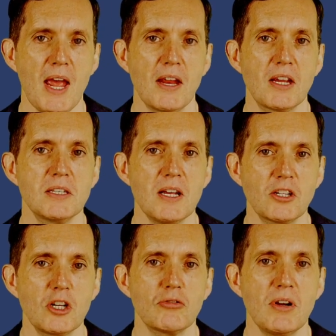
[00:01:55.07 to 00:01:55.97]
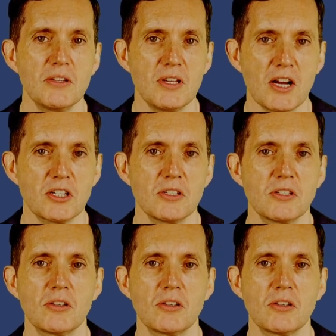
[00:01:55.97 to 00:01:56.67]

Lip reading: and conducting transactions